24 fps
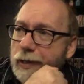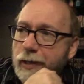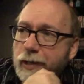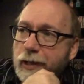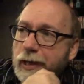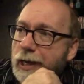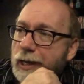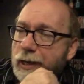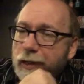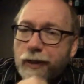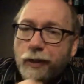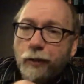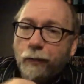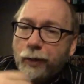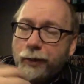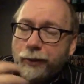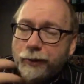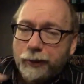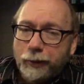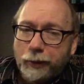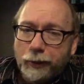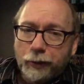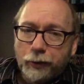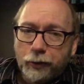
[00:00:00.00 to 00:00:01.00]
and she wants
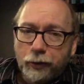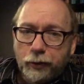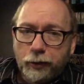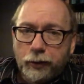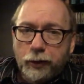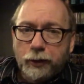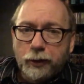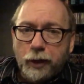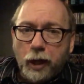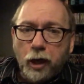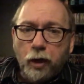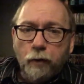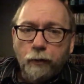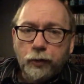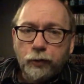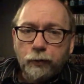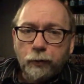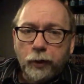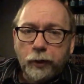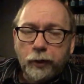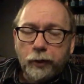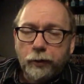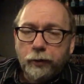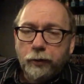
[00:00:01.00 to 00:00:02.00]
to. She's always
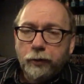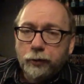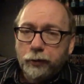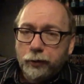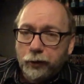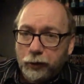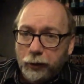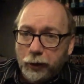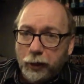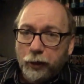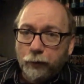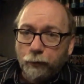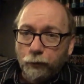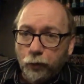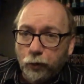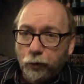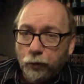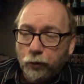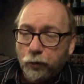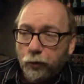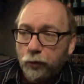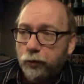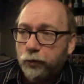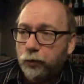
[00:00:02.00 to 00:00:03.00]
wanted to get on roller
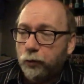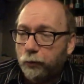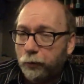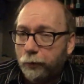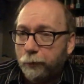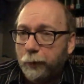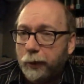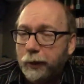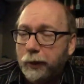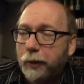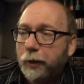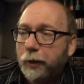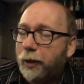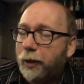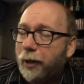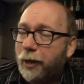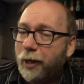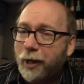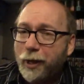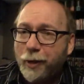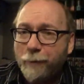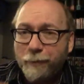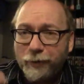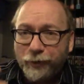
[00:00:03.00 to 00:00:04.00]
coaster with me.
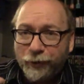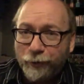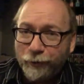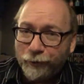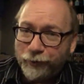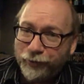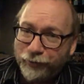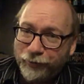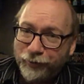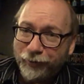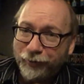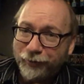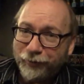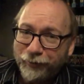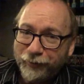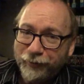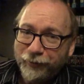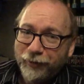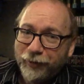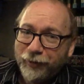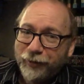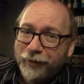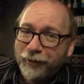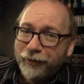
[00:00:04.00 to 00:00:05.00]
I'm a huge chicken,
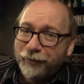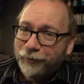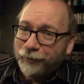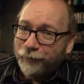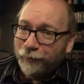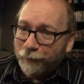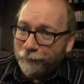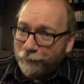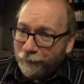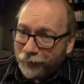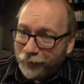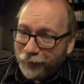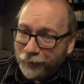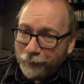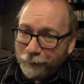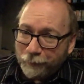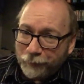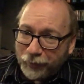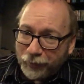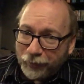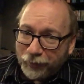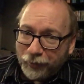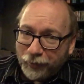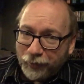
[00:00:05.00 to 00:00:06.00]
so I'm, I'm
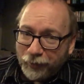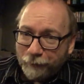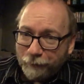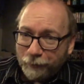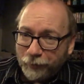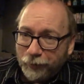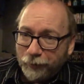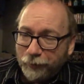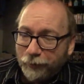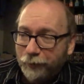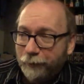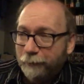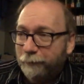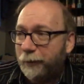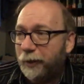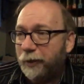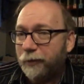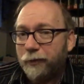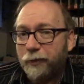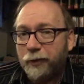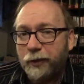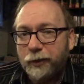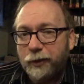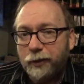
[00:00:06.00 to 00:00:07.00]
getting on it, but uh, I'm not
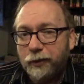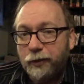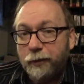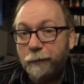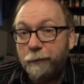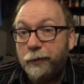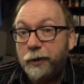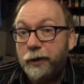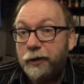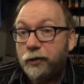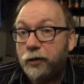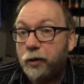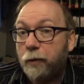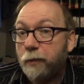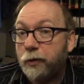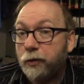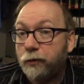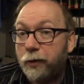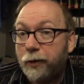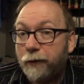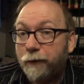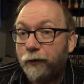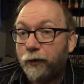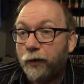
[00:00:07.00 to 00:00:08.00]
gonna like it. The Beachcombers
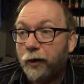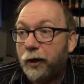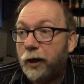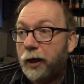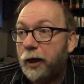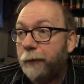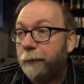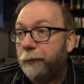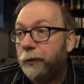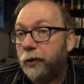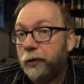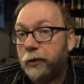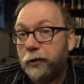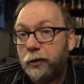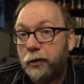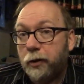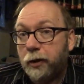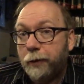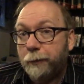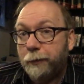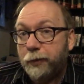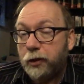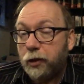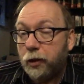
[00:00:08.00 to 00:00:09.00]
ran for a long period of
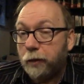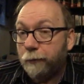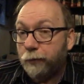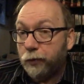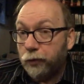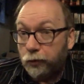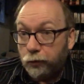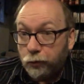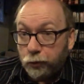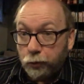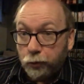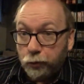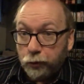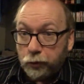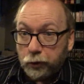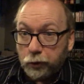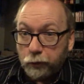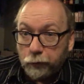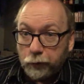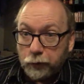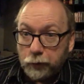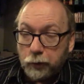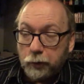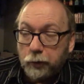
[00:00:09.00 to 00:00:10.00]
time. Started Bruno Gerussi
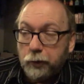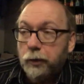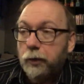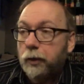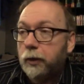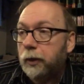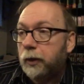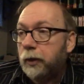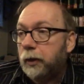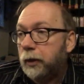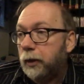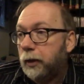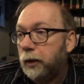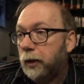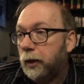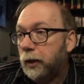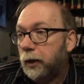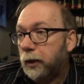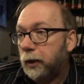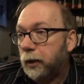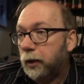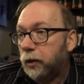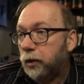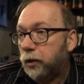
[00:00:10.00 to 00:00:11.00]
originally,
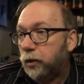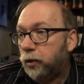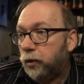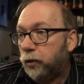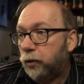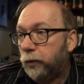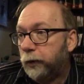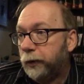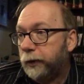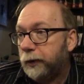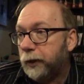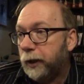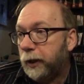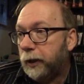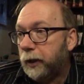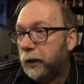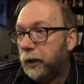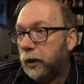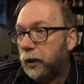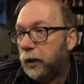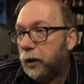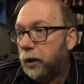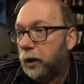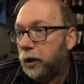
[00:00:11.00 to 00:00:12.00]
uh, who was a,
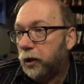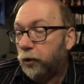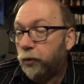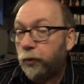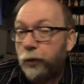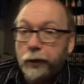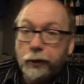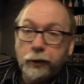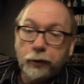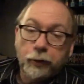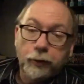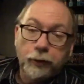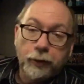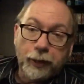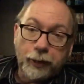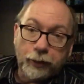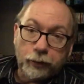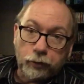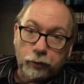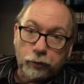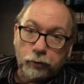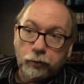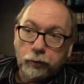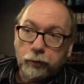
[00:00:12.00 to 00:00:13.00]
uh, a Greek
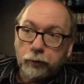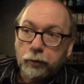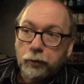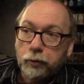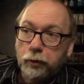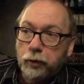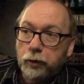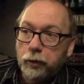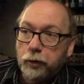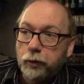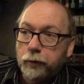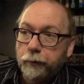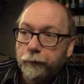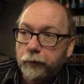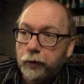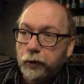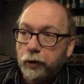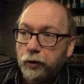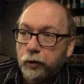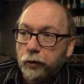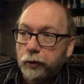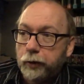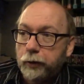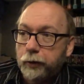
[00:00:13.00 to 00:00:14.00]
actor uh,
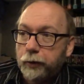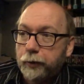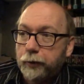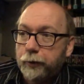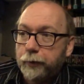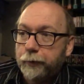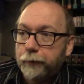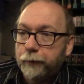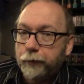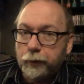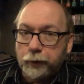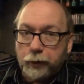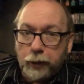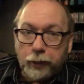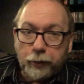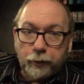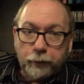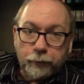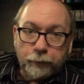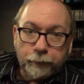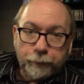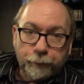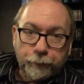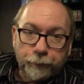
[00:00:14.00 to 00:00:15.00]
here in, uh, in Canada.